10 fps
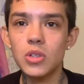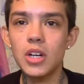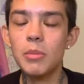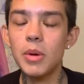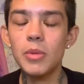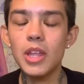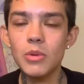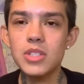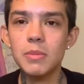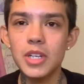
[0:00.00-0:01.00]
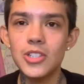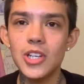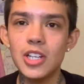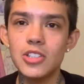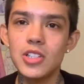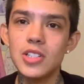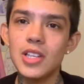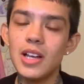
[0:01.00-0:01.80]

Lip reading: I remember that was a big change because I